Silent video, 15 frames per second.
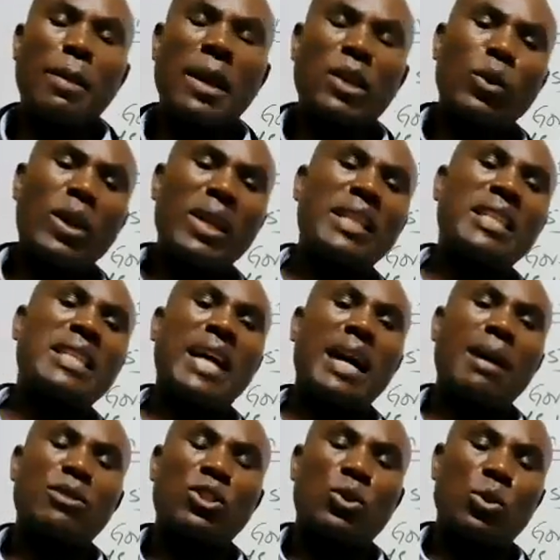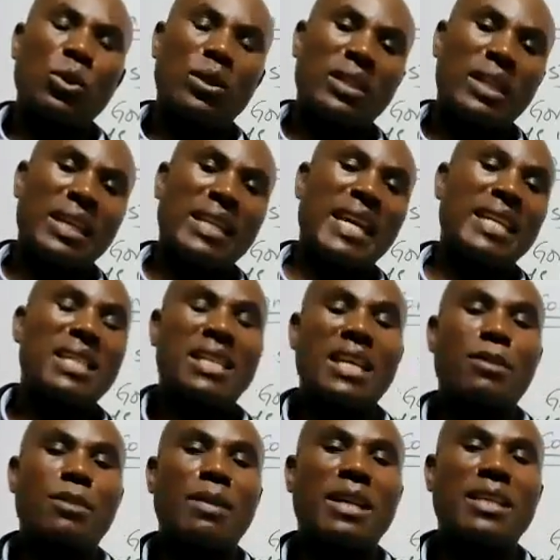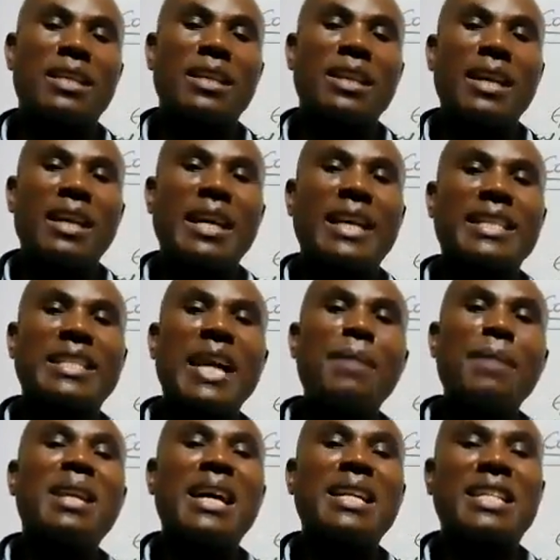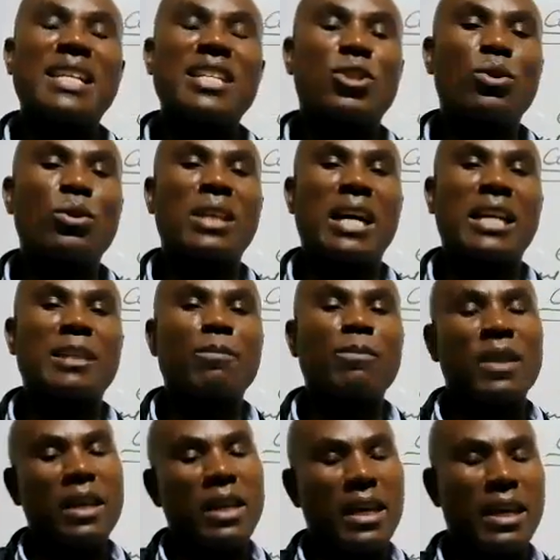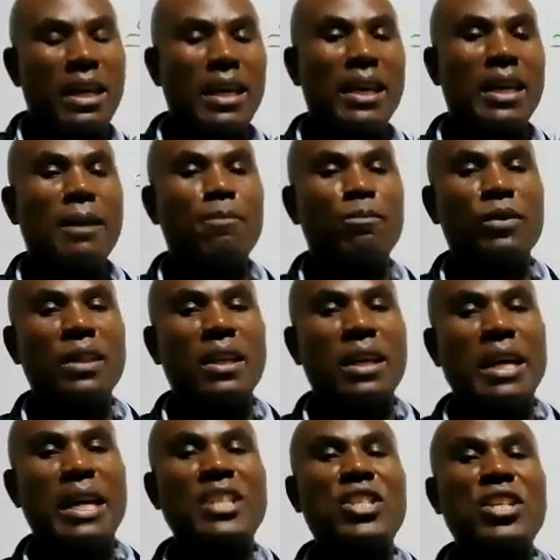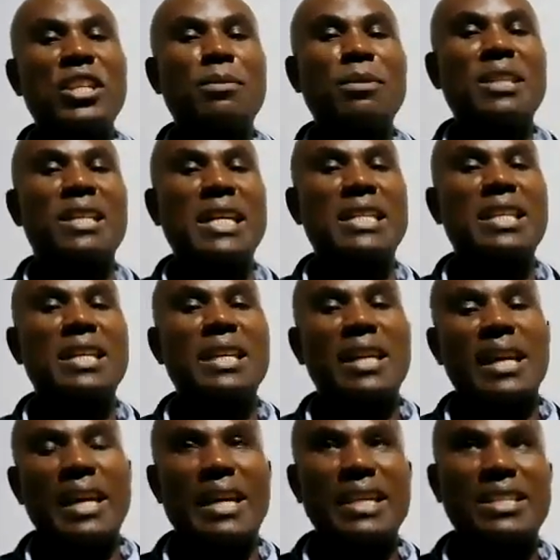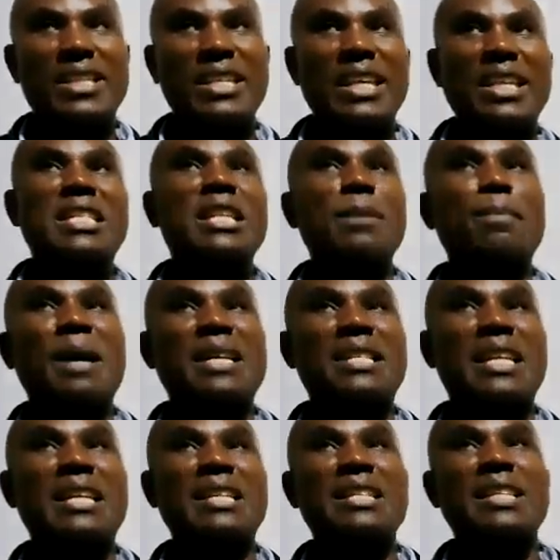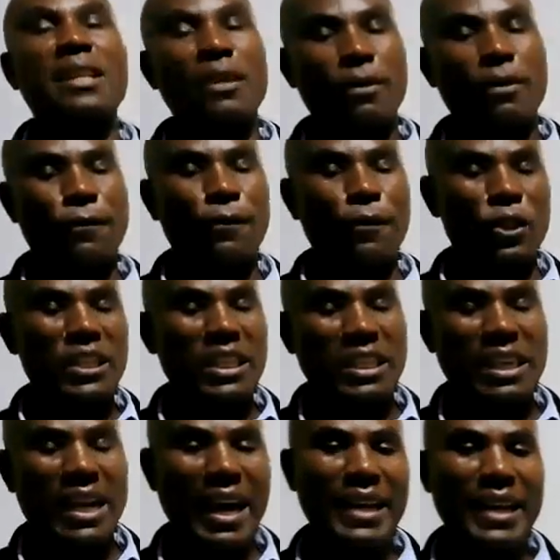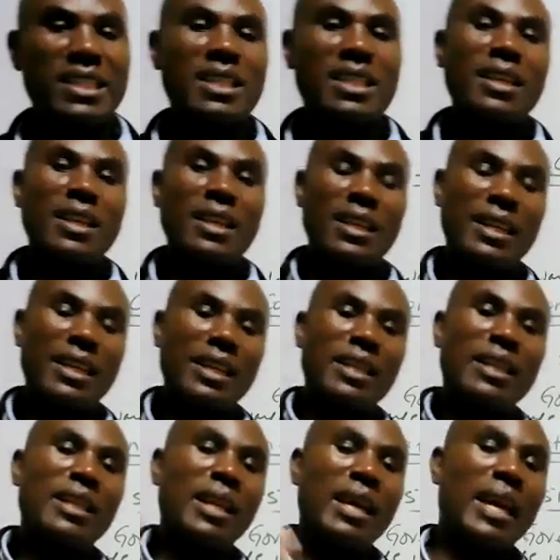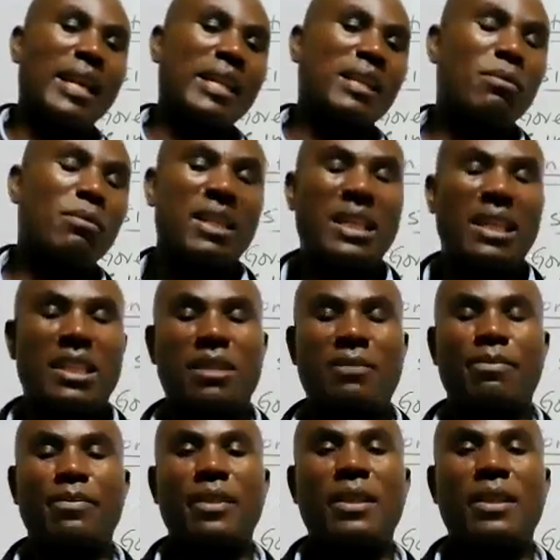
But when it comes to the next statement, examiner tells you that H Limited had 60% voting rights in A Limited.